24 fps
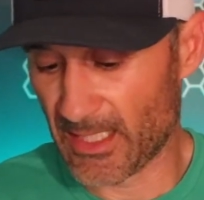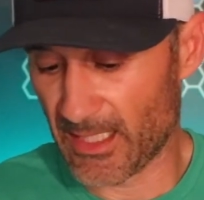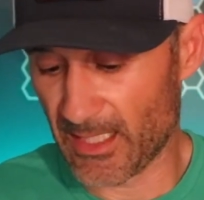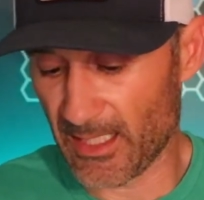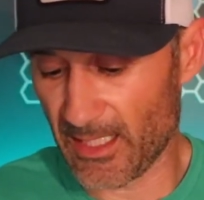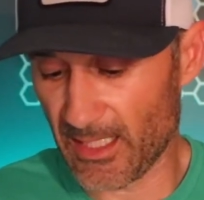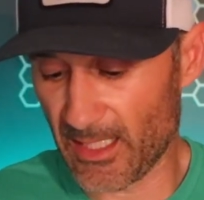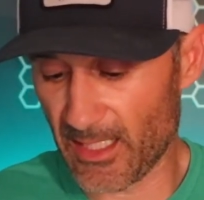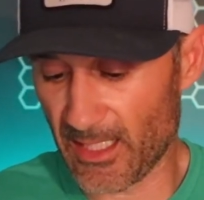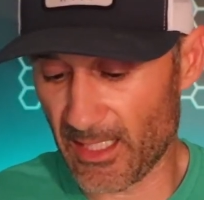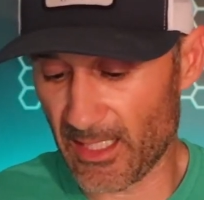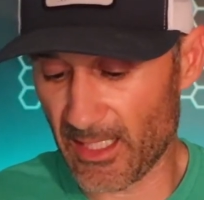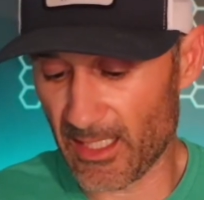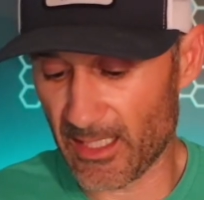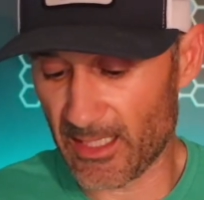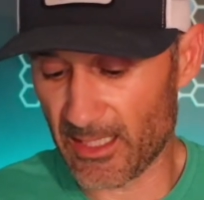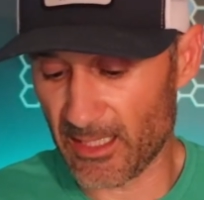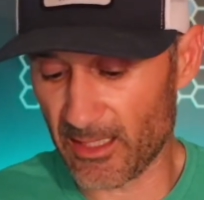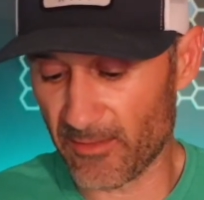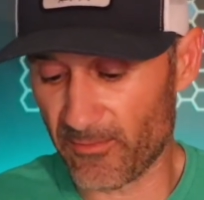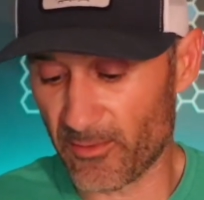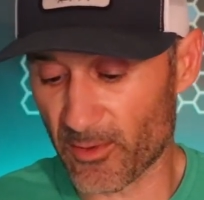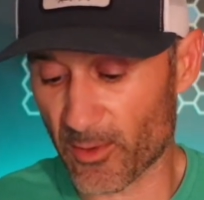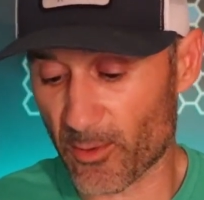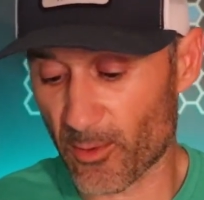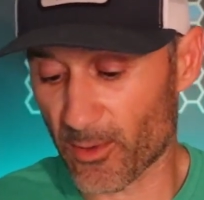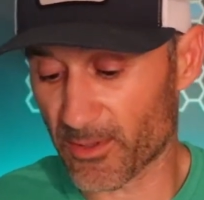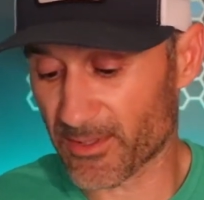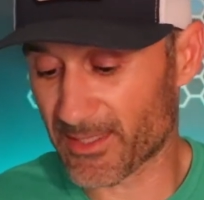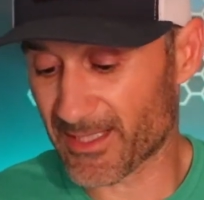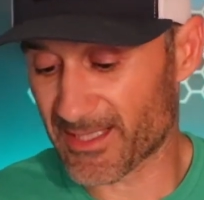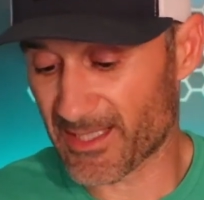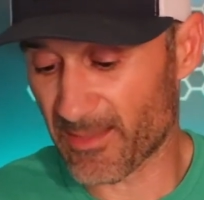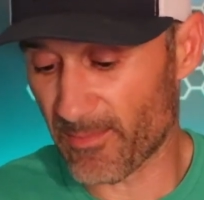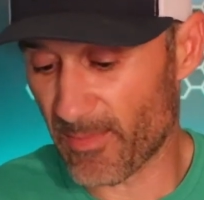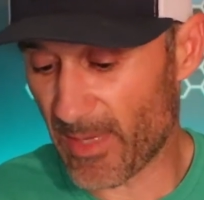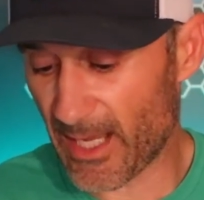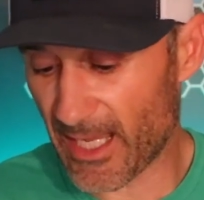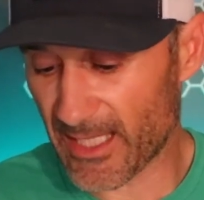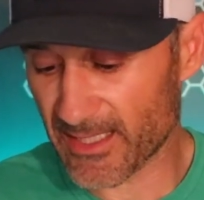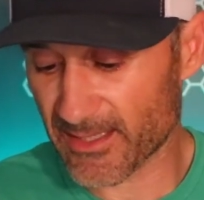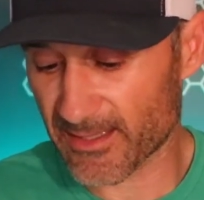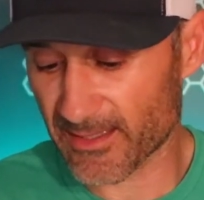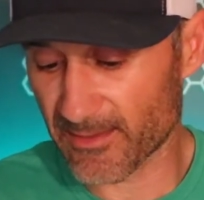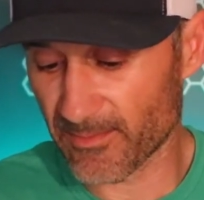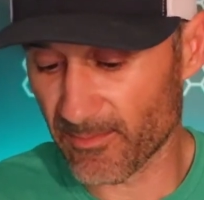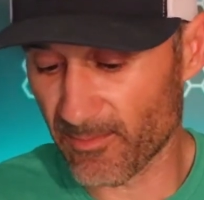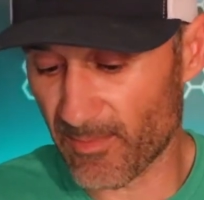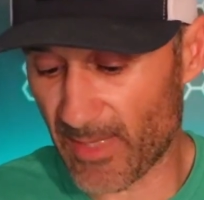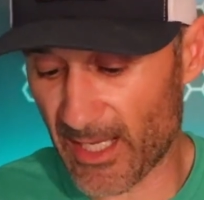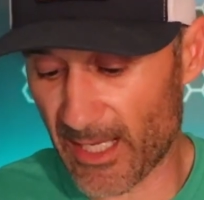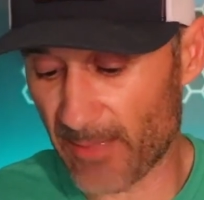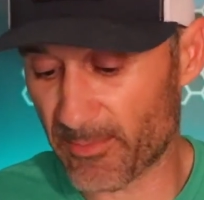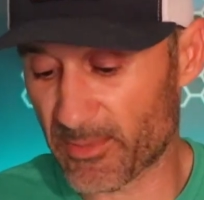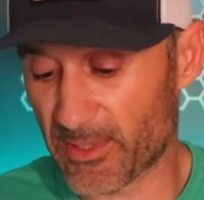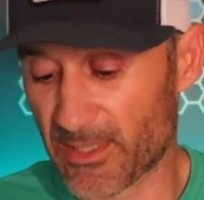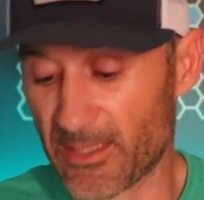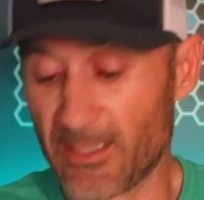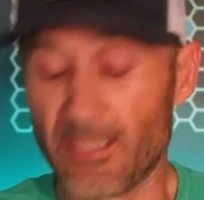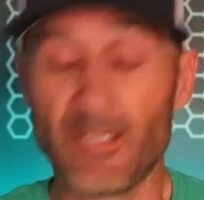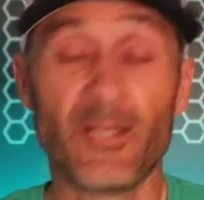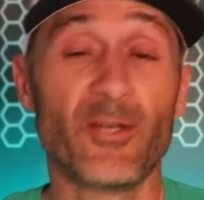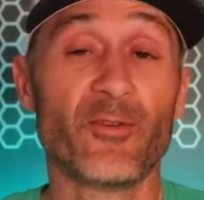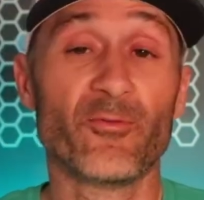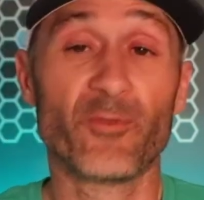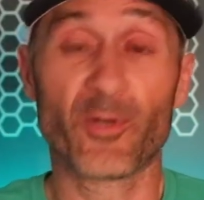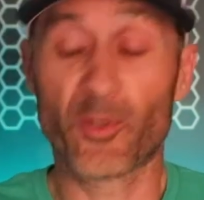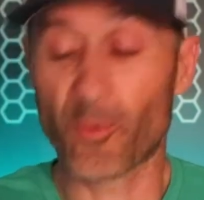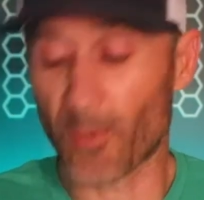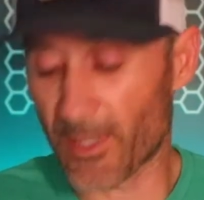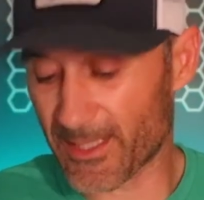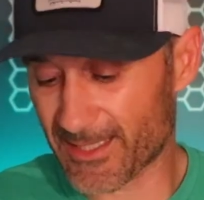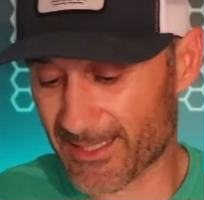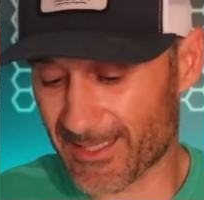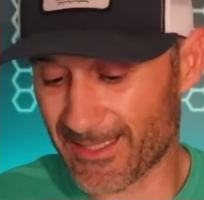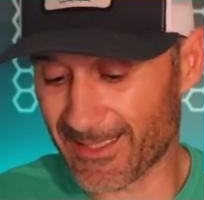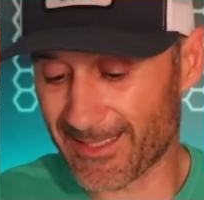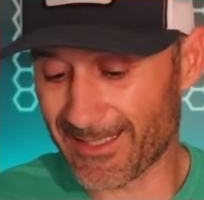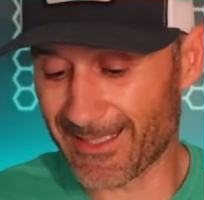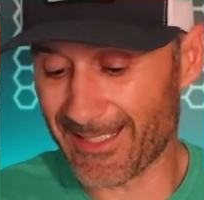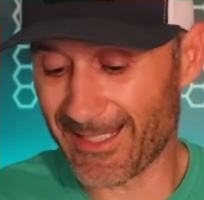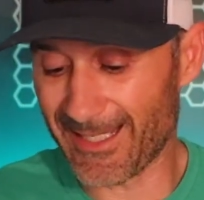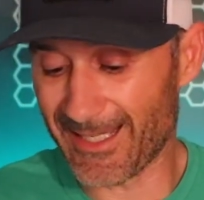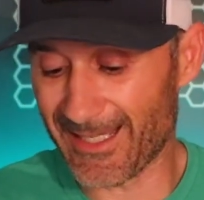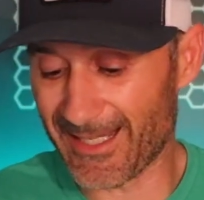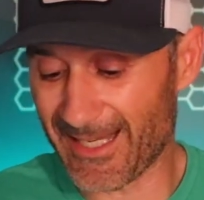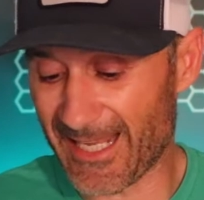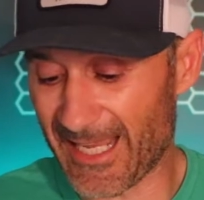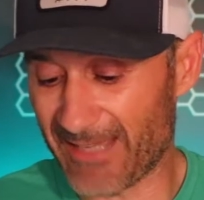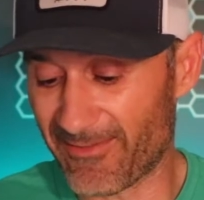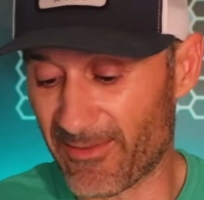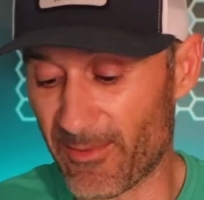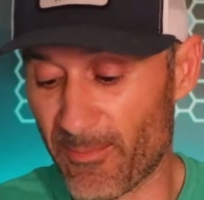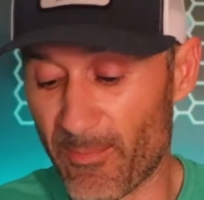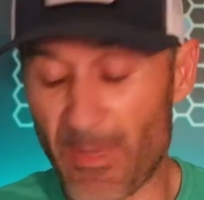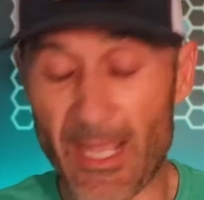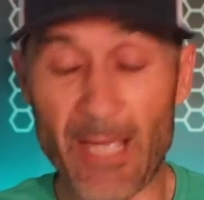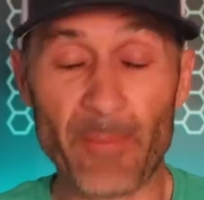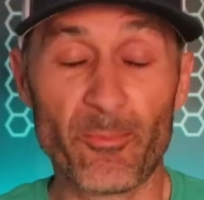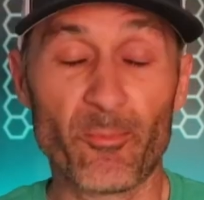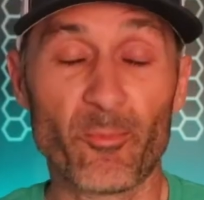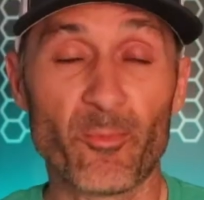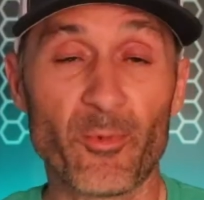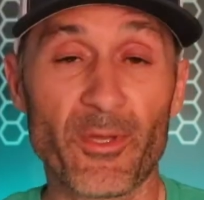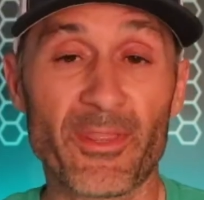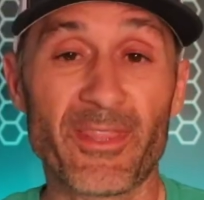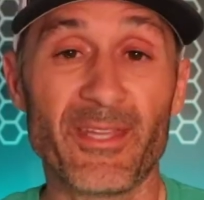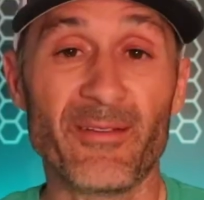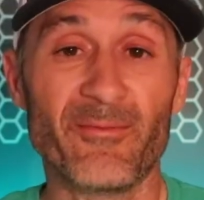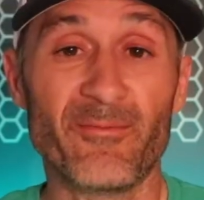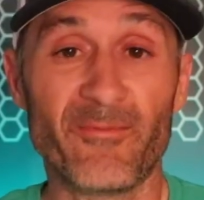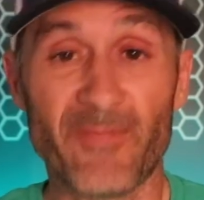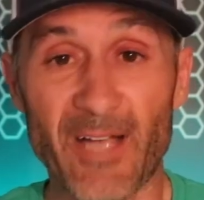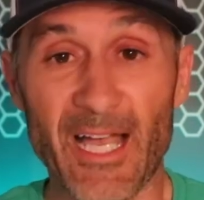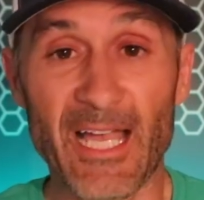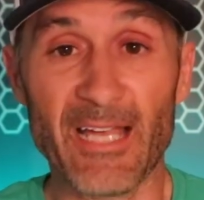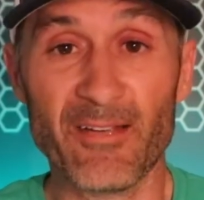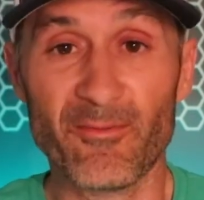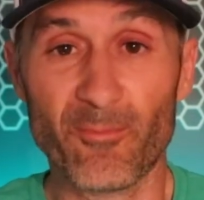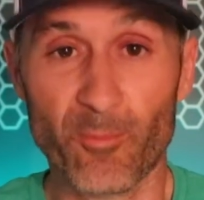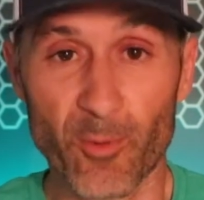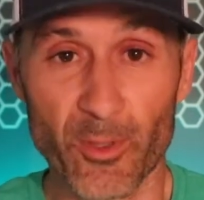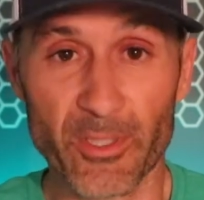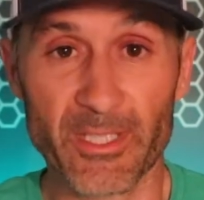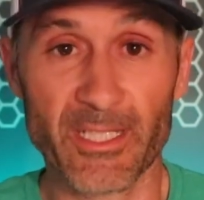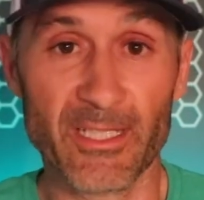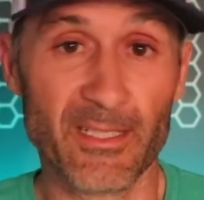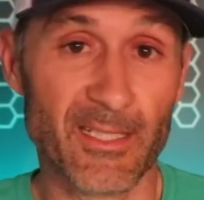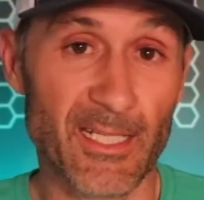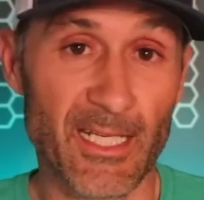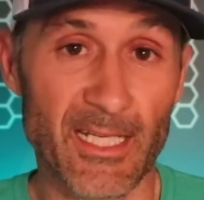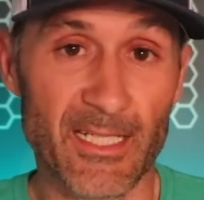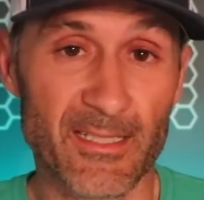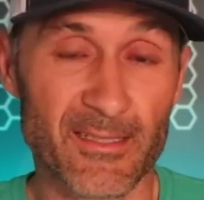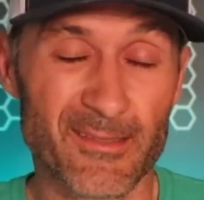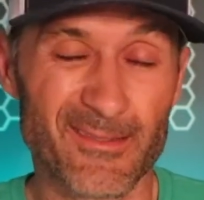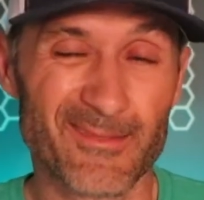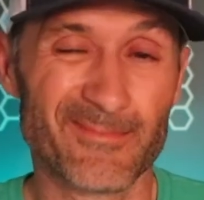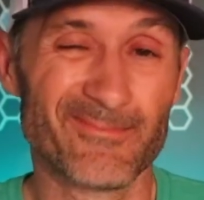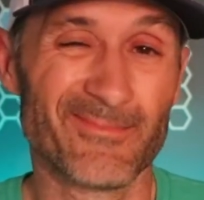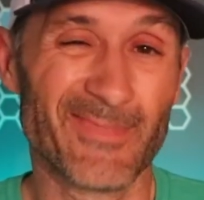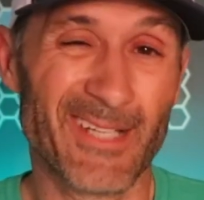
And if your course isn't mapped, request it and have it mapped within 5 working days.